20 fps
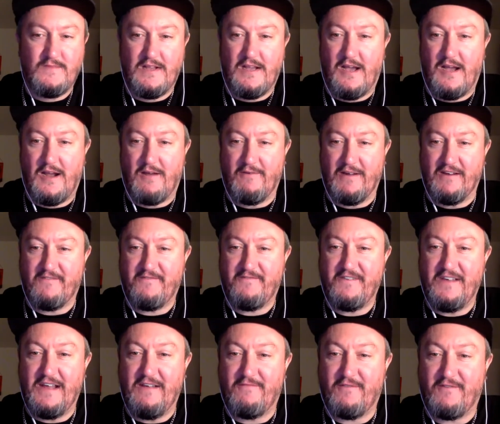All right,
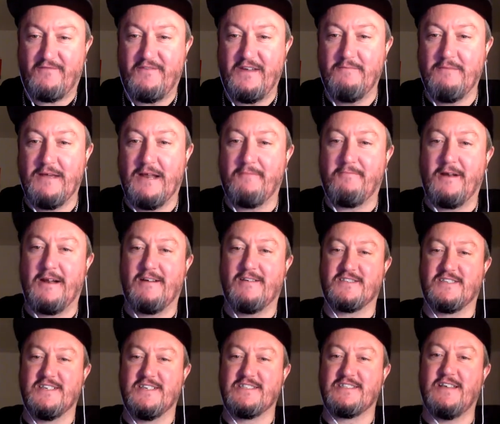favorite female players,
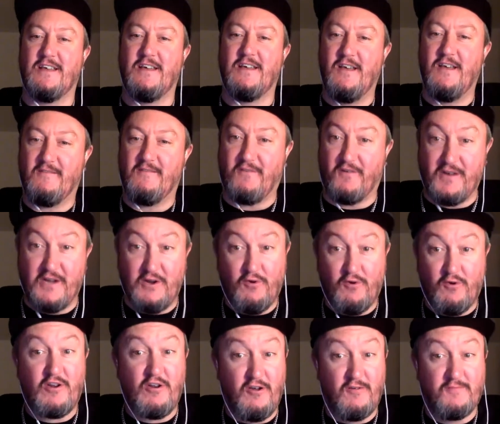guys. For your
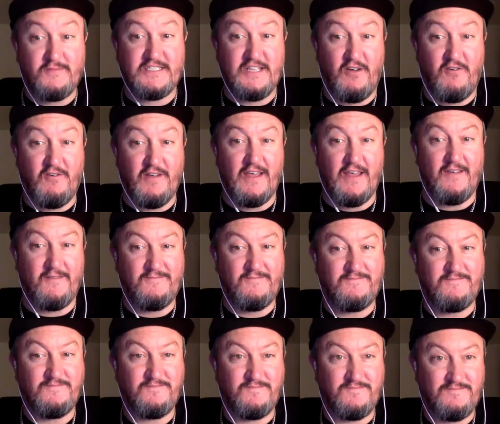clubs now, yeah?
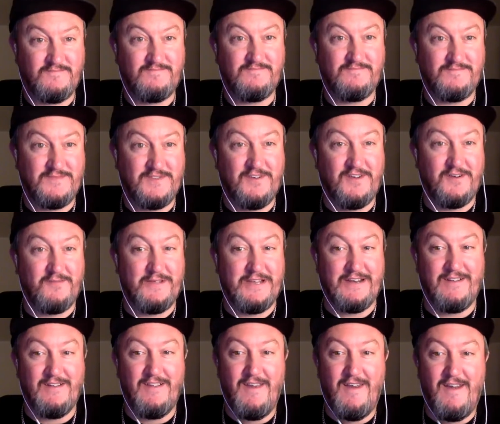You know what I
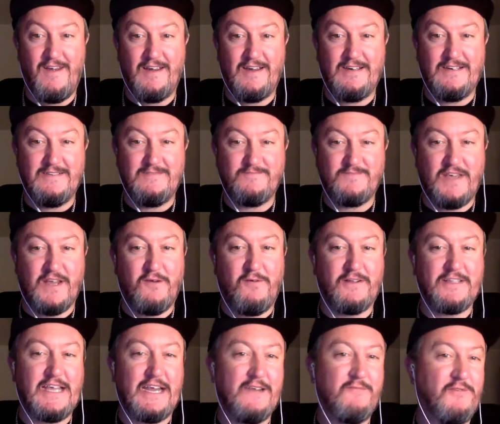mean? I don't
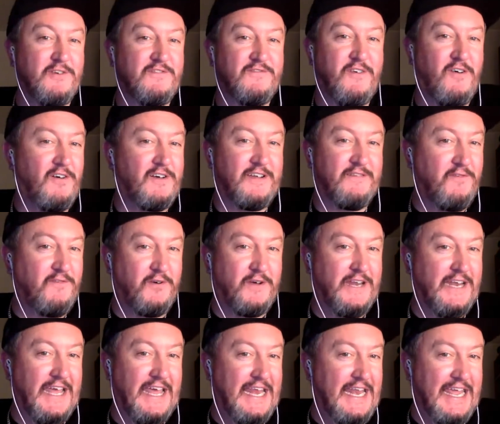want anyone talking fucking
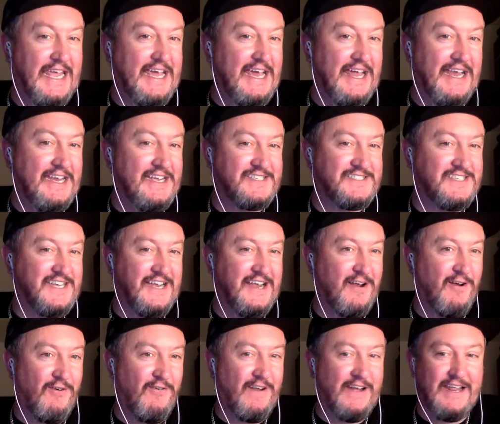LA Galaxy
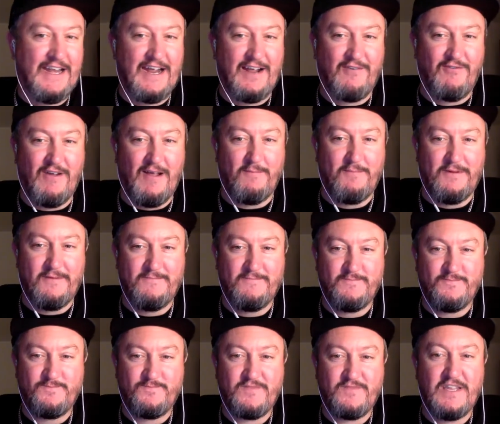here or any of that crap.
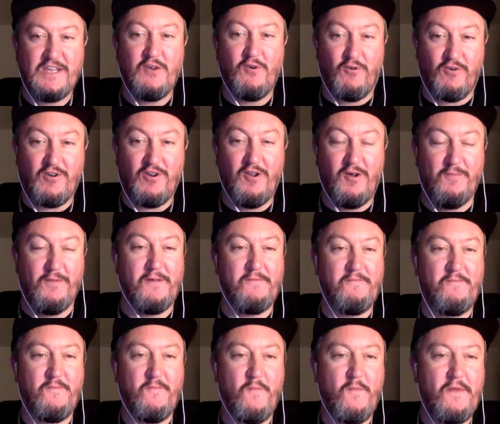Your club, yeah?
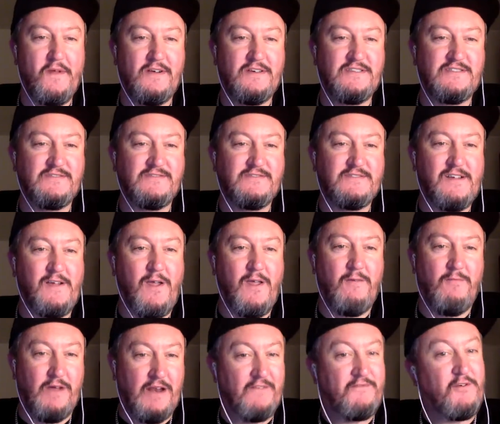
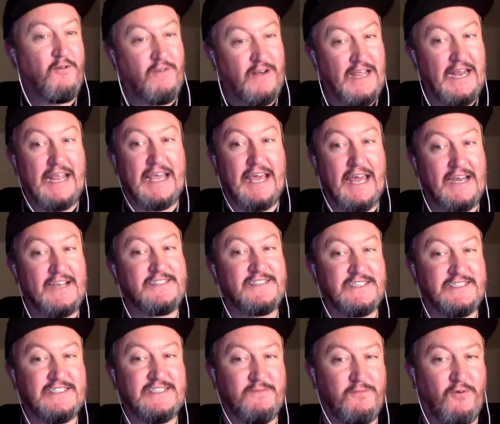Well, if you're an LA
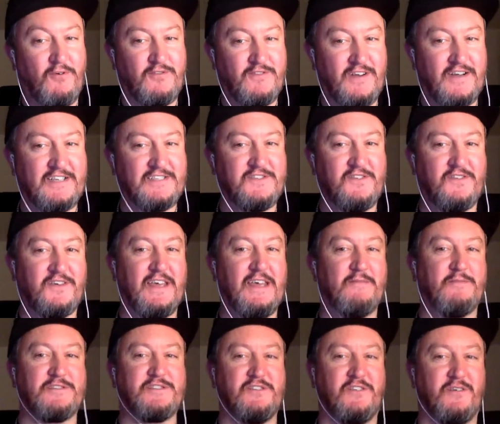Galaxy supporter, then it's okay,
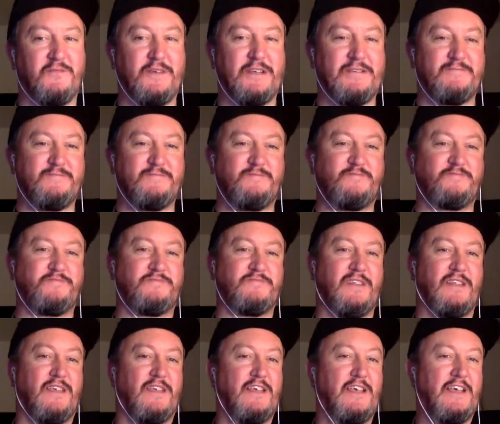but you know what I mean?
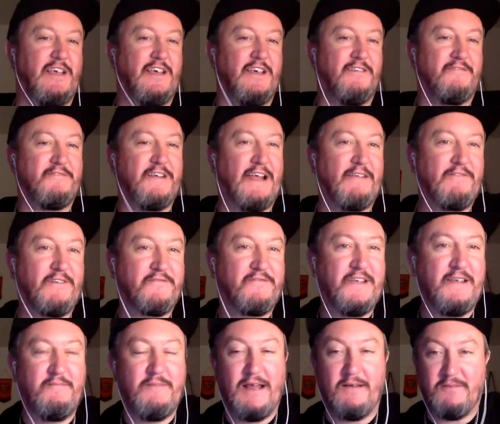Favorite
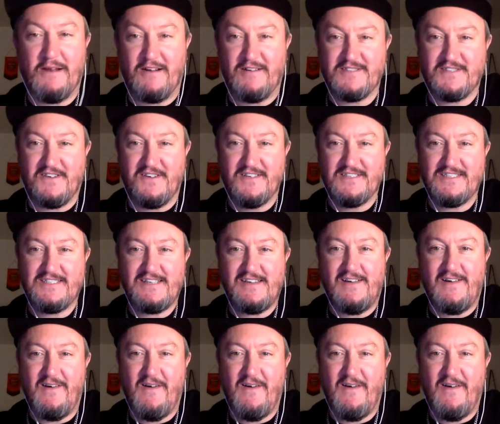female players, guys?